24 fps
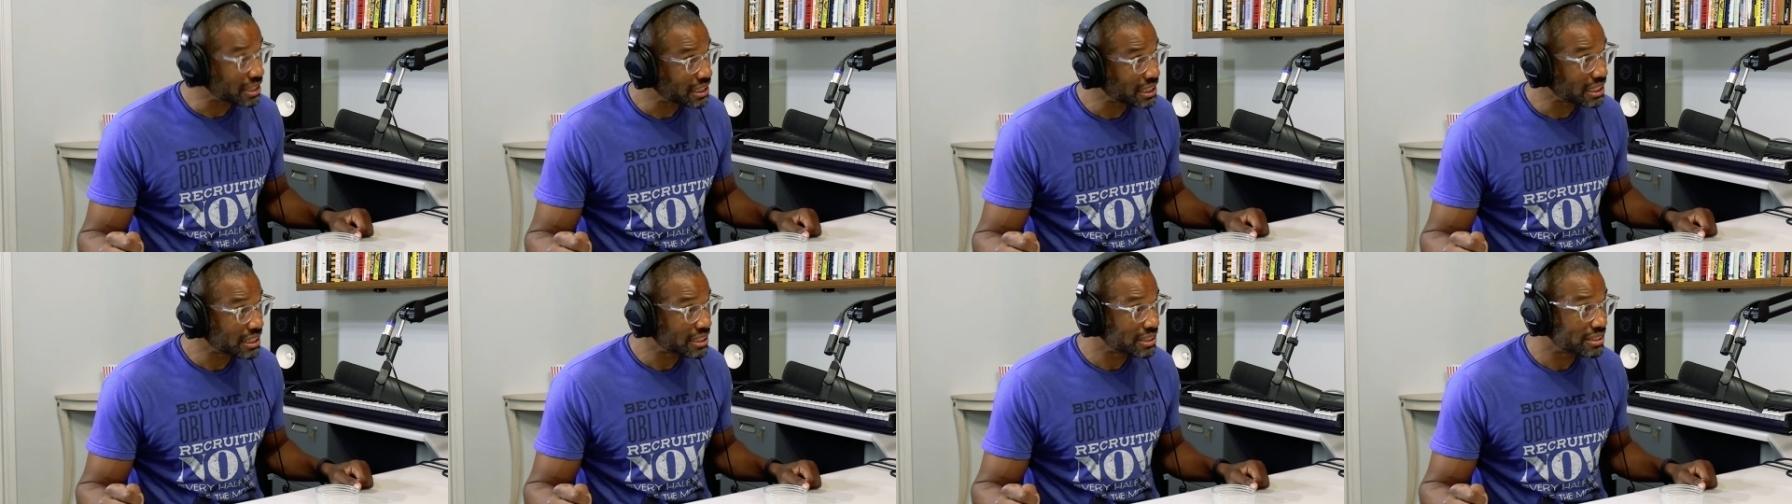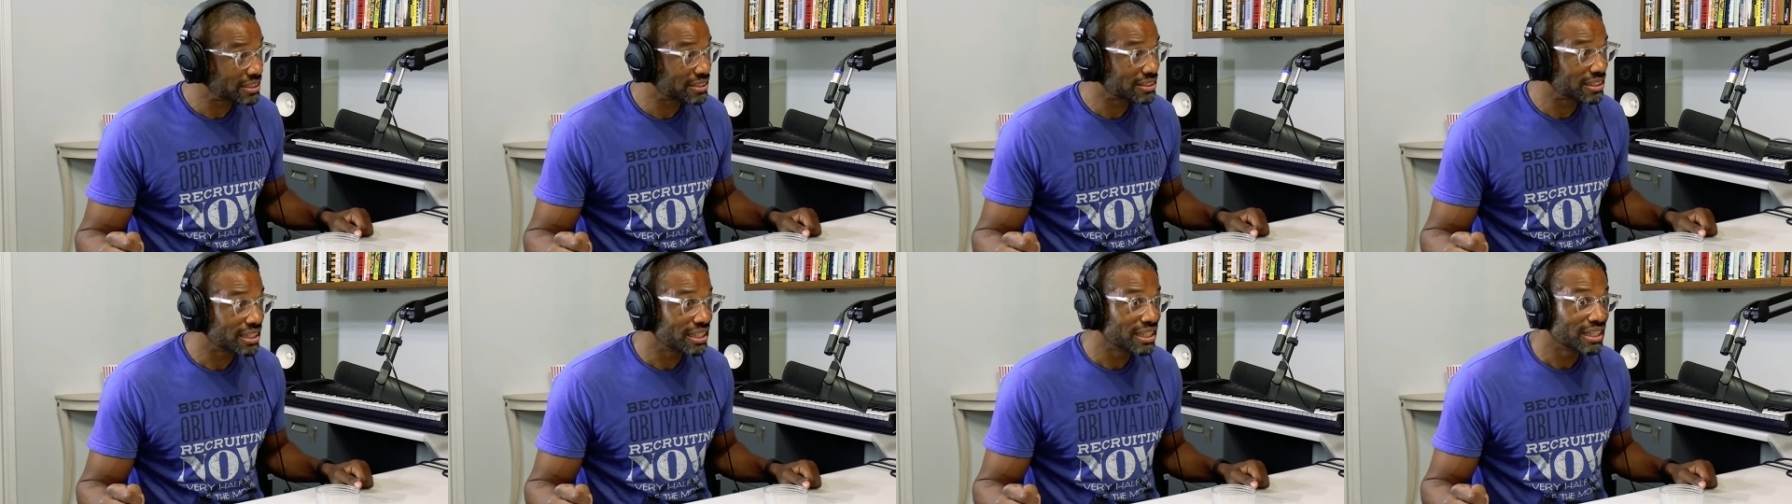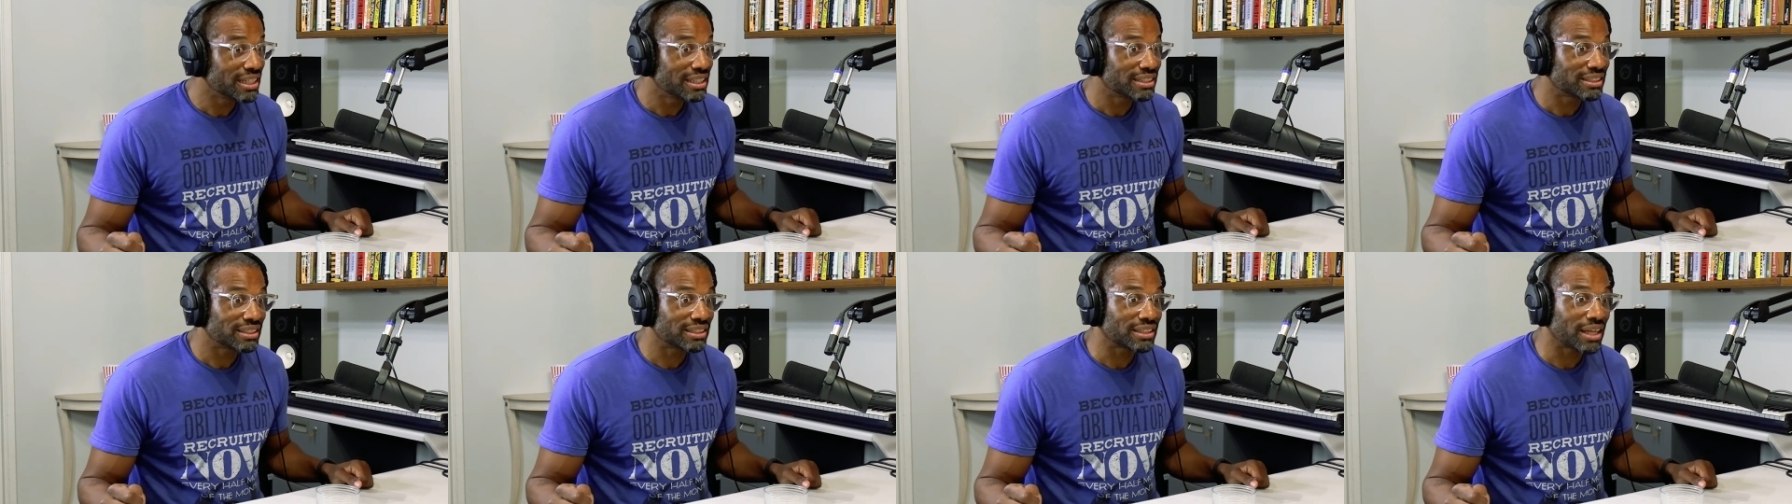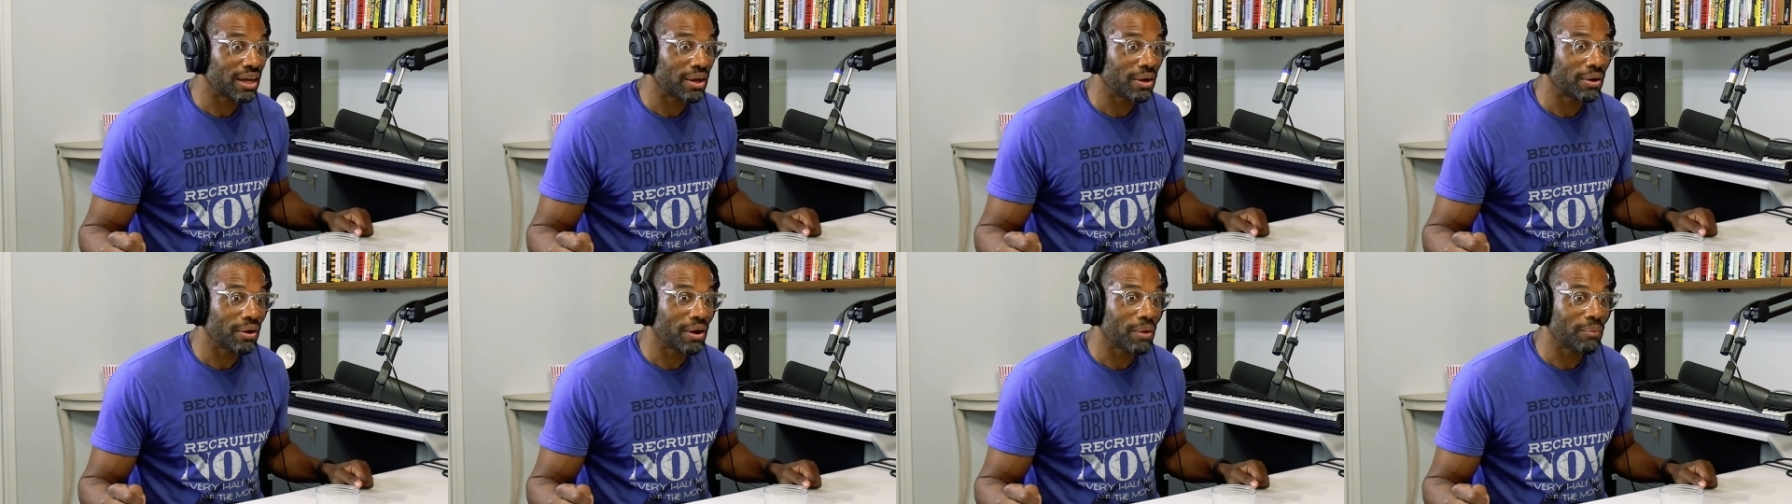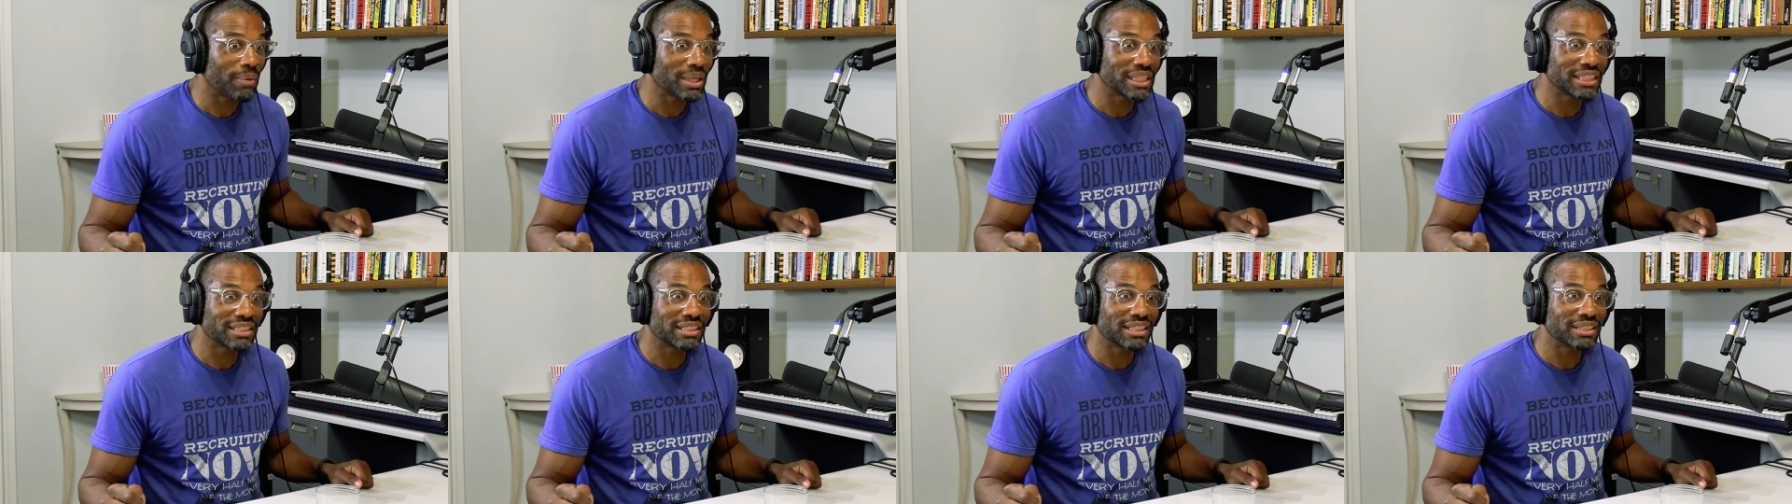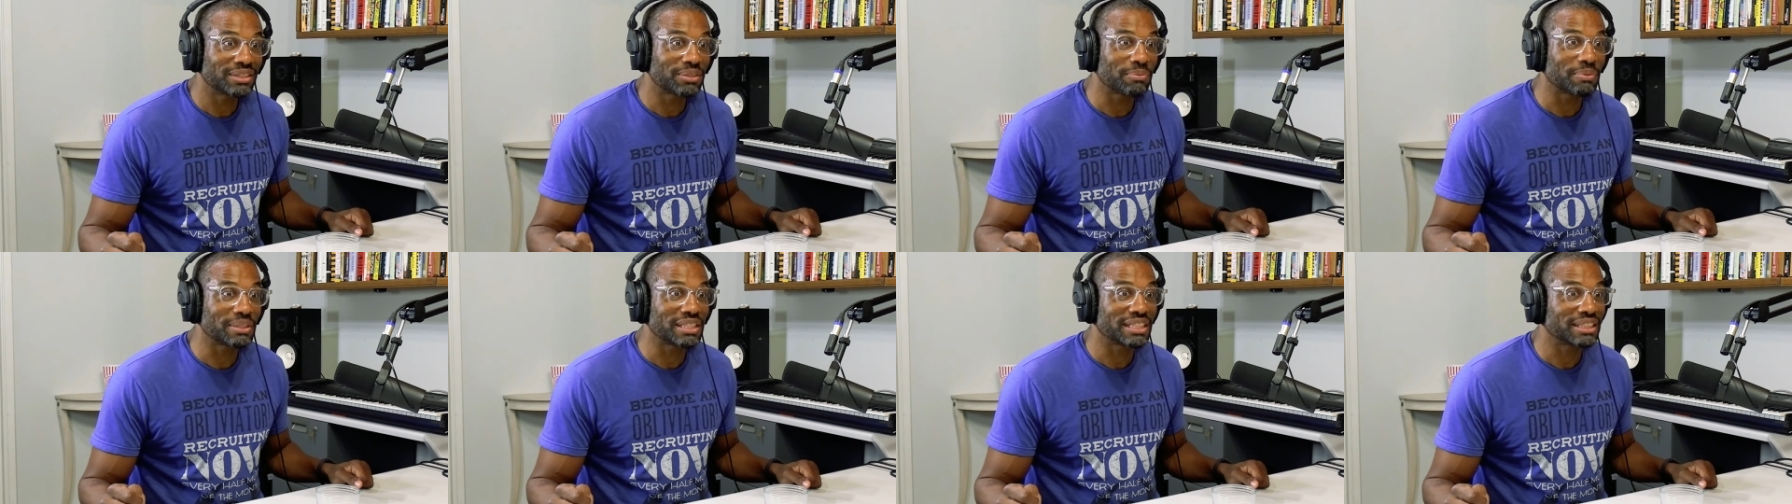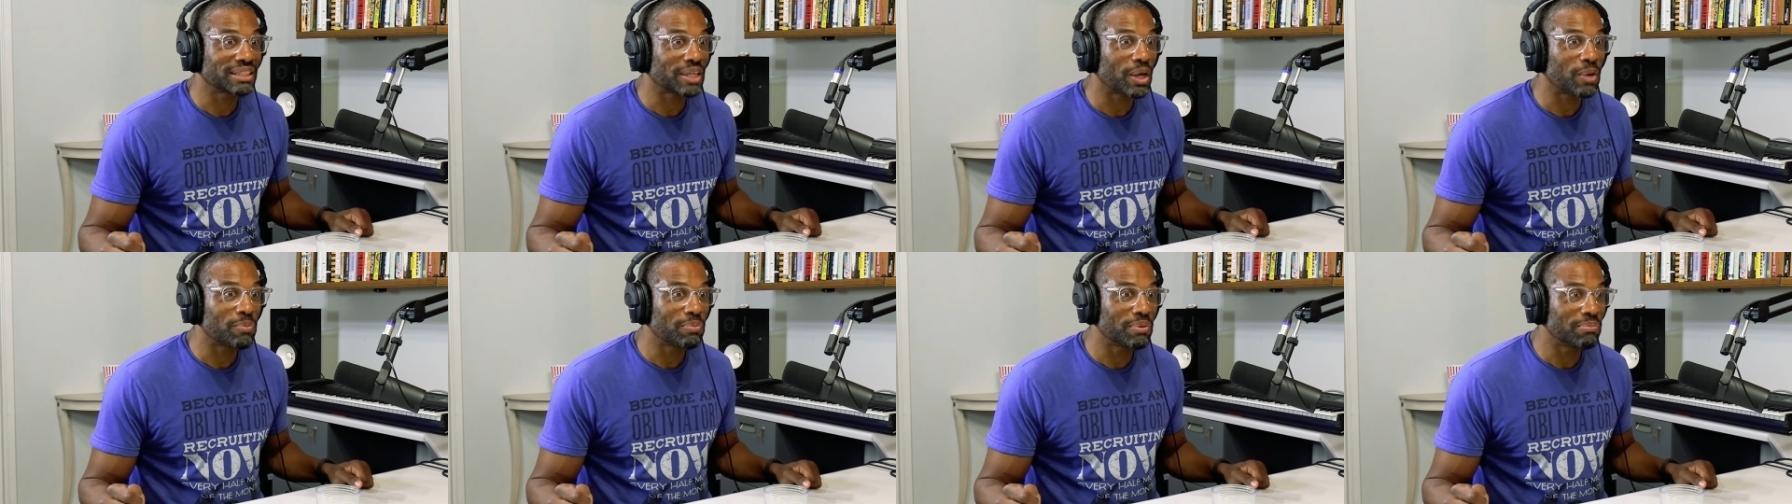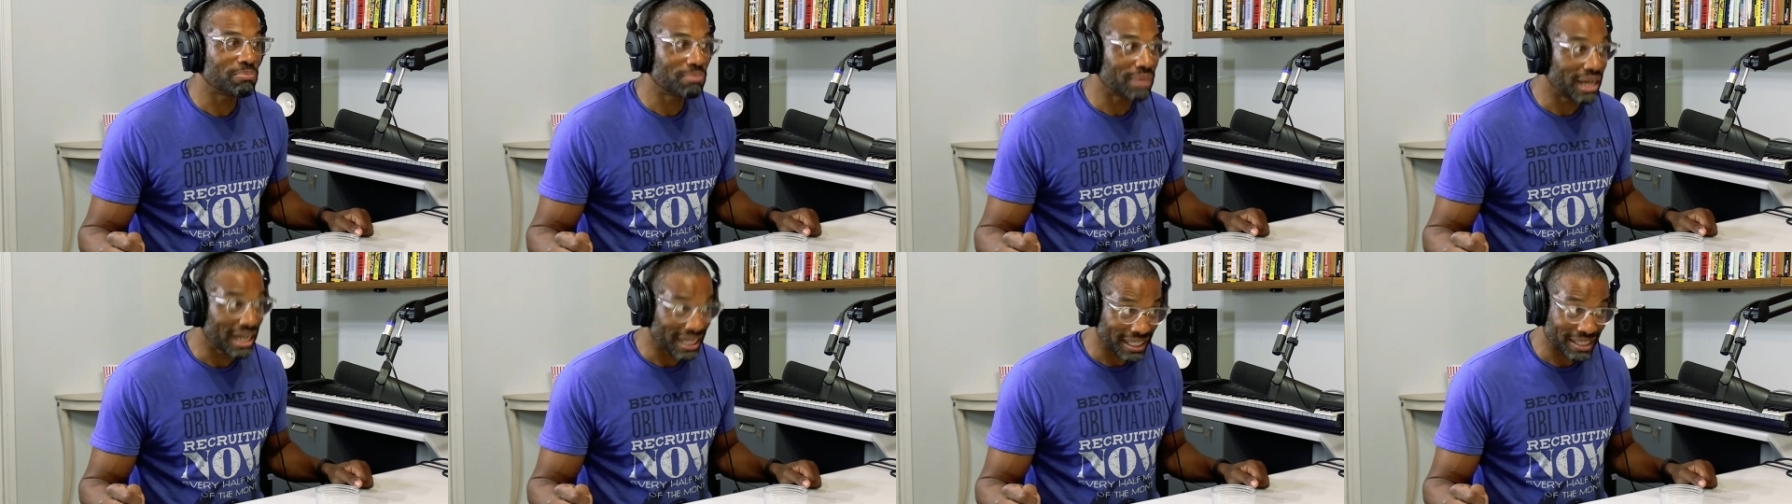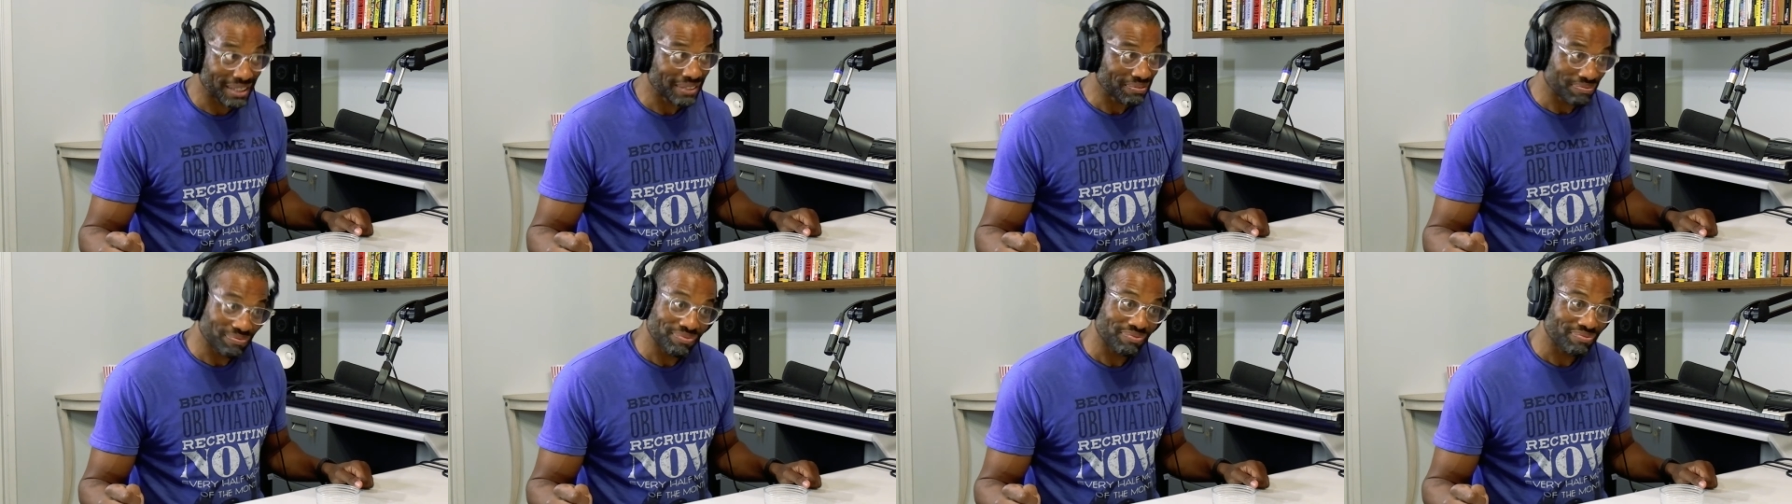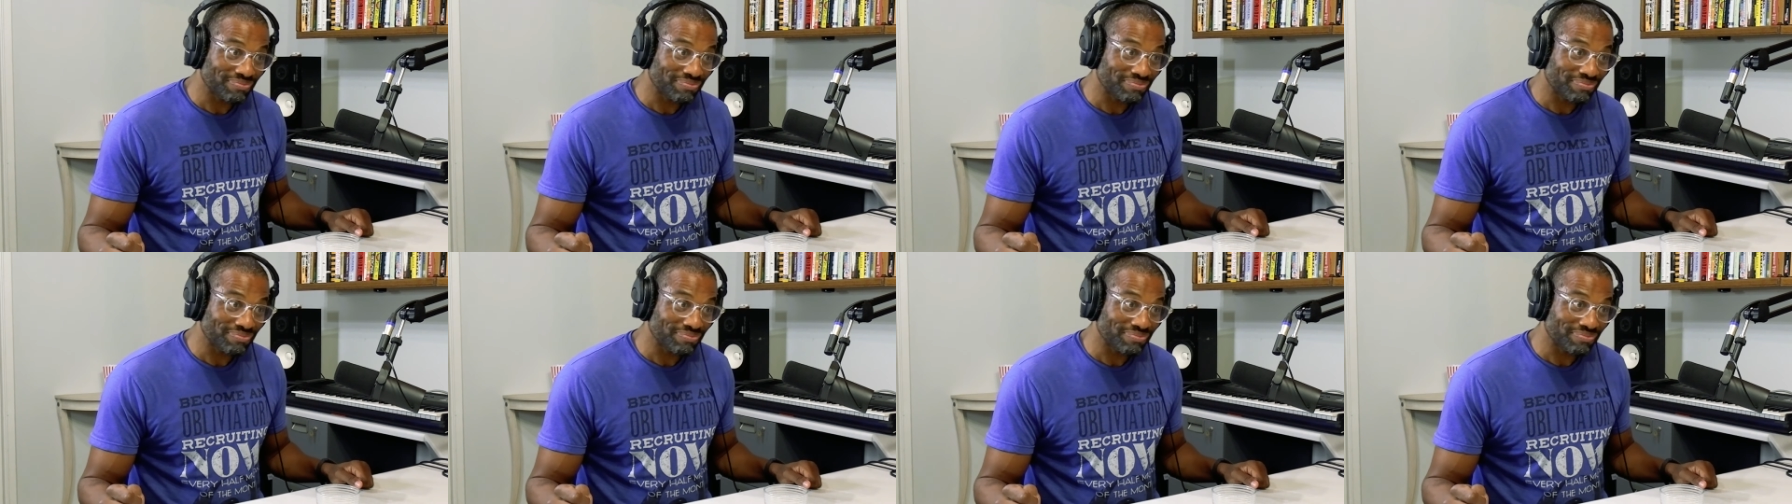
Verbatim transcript: really? So I went, he took me to this open mic.